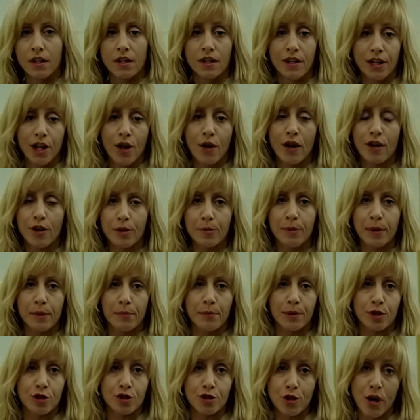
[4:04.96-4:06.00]
You know, other
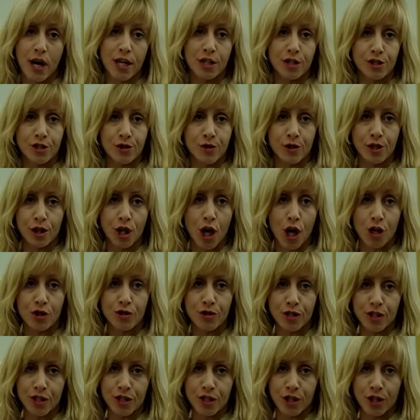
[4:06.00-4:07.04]
people are trying to do their
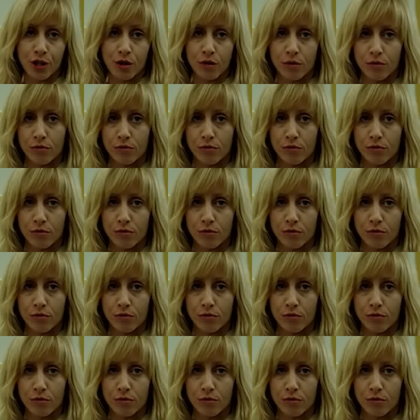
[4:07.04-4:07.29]
laundry too.